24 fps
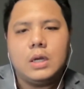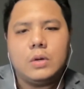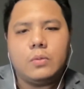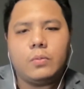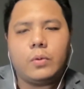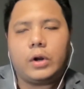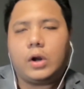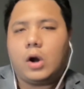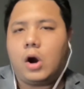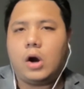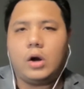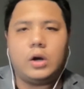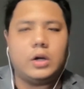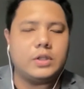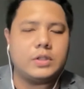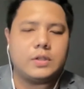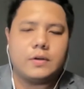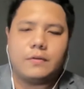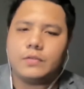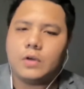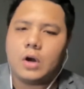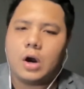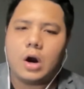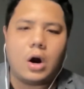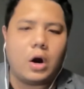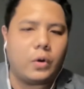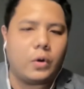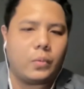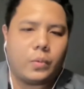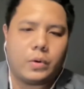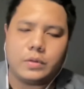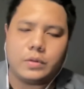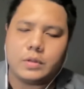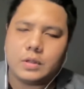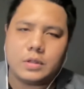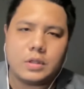regardless of the
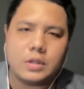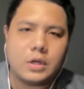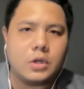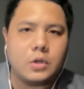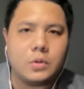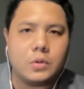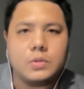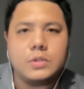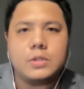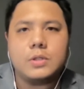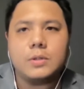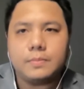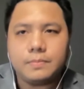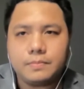hardware that they use.